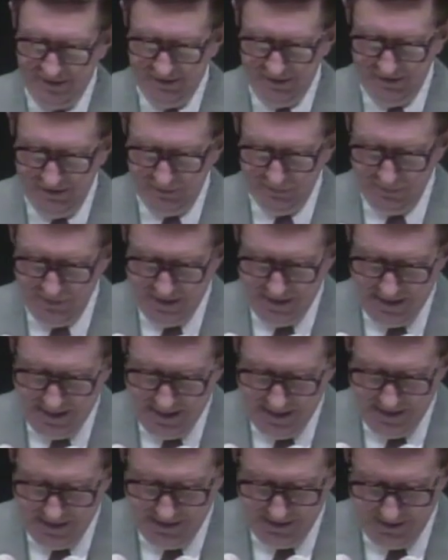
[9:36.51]
Let
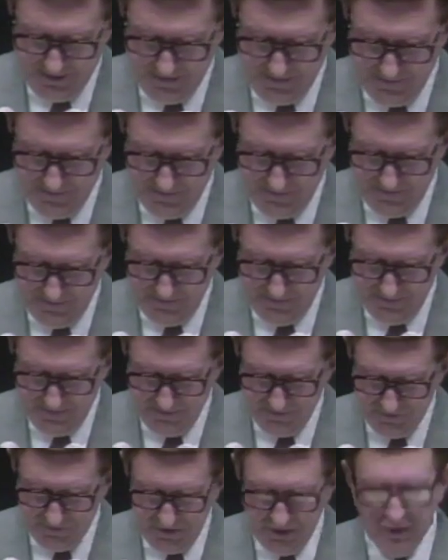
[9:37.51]
me
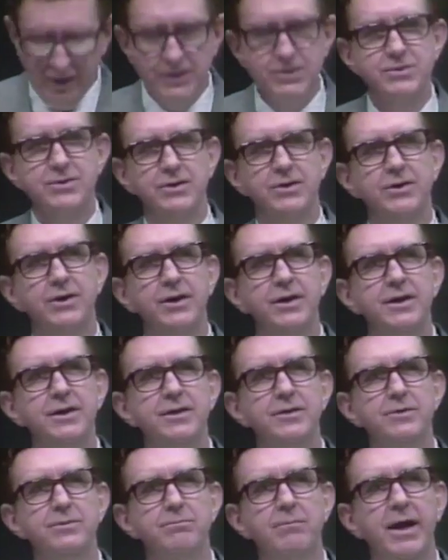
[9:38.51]
share a
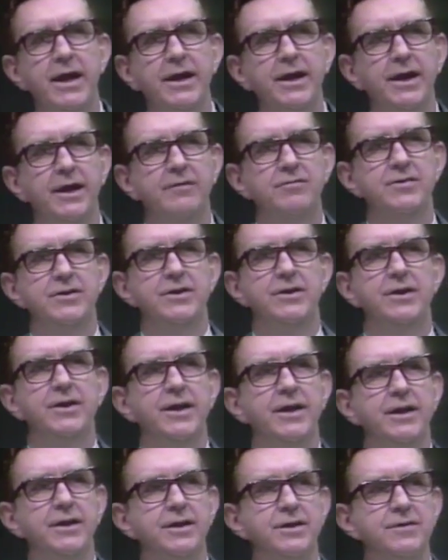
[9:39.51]
story you may have
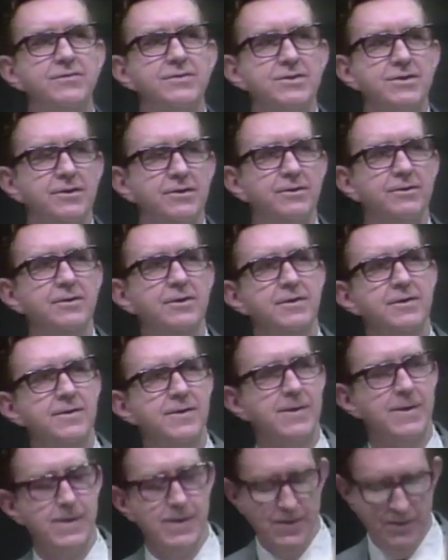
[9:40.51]
heard, and if so,
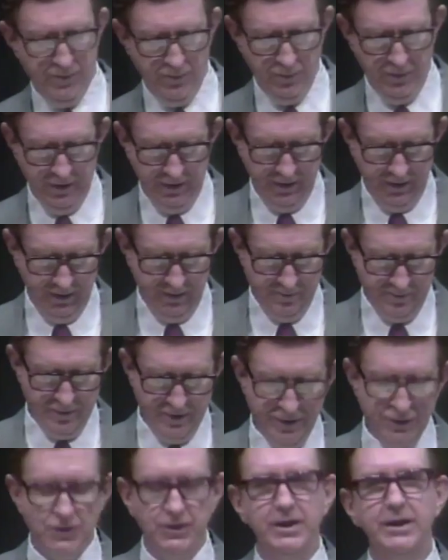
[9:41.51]
will
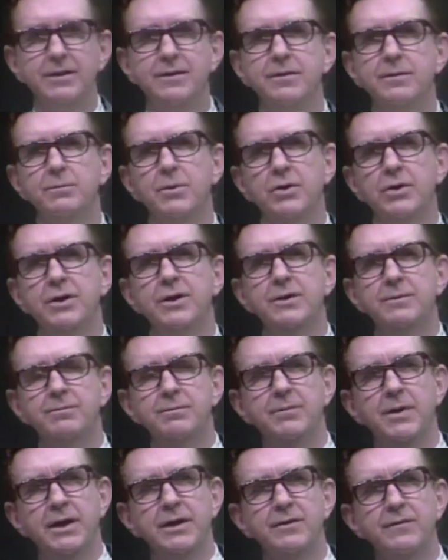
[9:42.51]
appreciate the more.
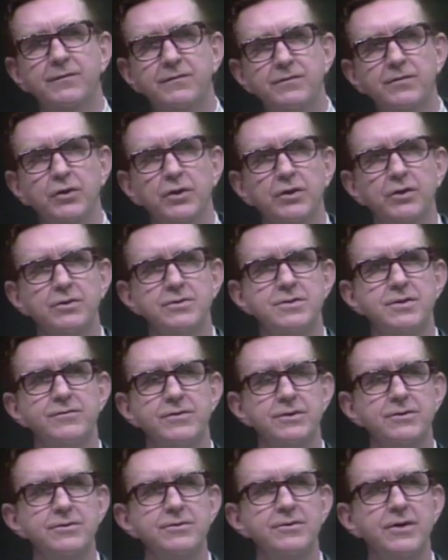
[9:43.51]
But for those
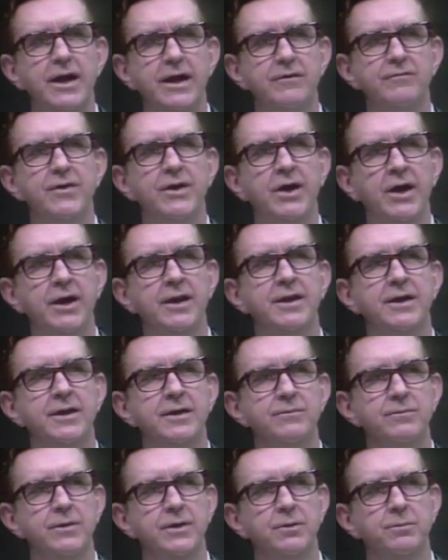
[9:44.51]
of you who have not,
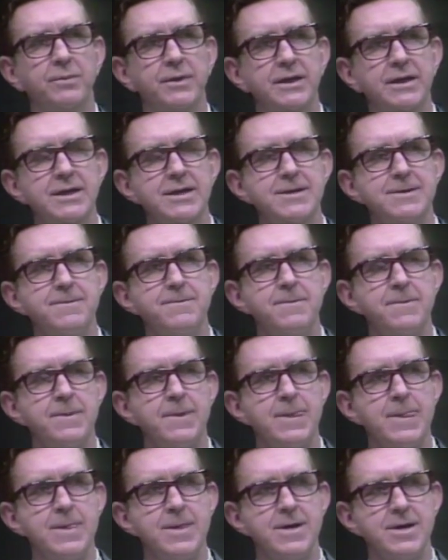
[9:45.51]
it will be
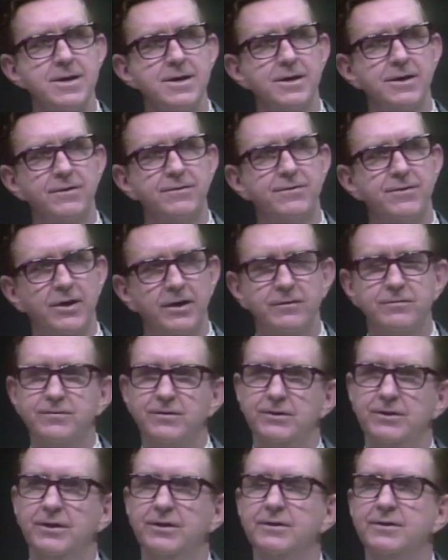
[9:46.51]
a
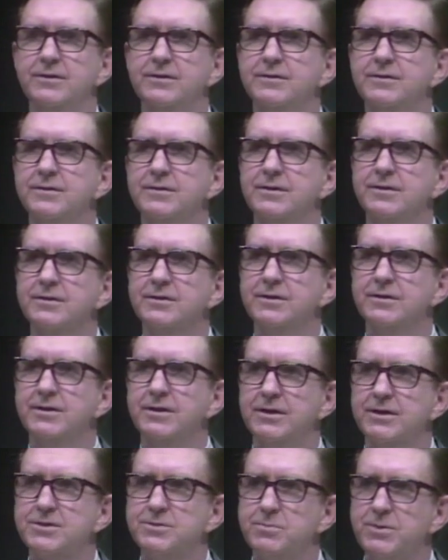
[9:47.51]
thoughtful
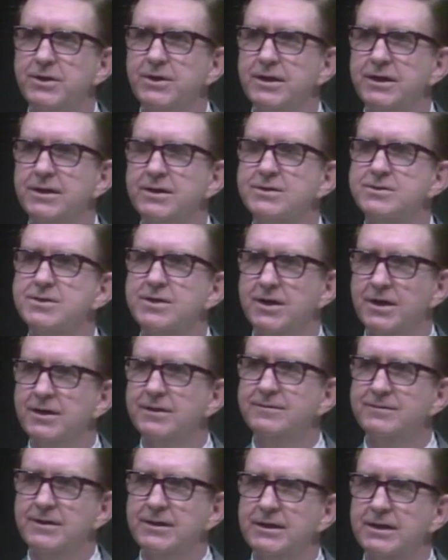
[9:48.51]
experience,
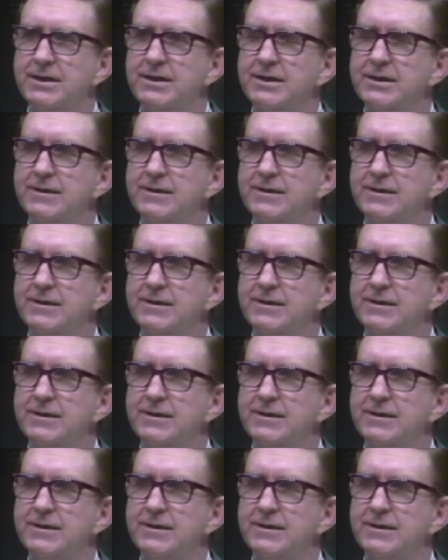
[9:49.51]
I think.